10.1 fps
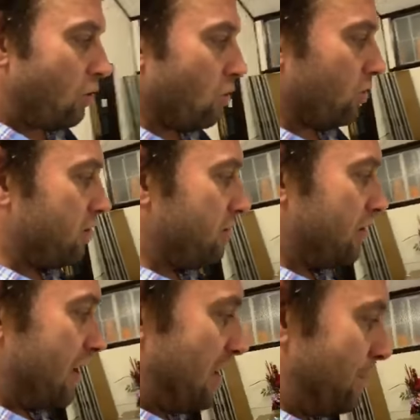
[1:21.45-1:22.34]
Yours
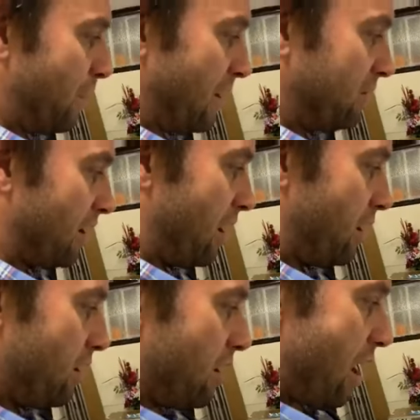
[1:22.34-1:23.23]
sincerely, Peter
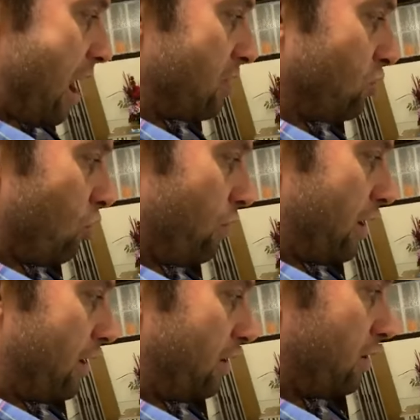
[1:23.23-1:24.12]
and
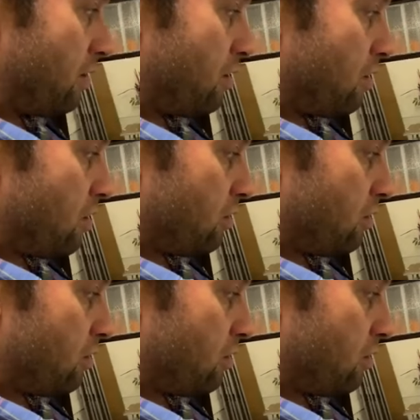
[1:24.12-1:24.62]
Noreen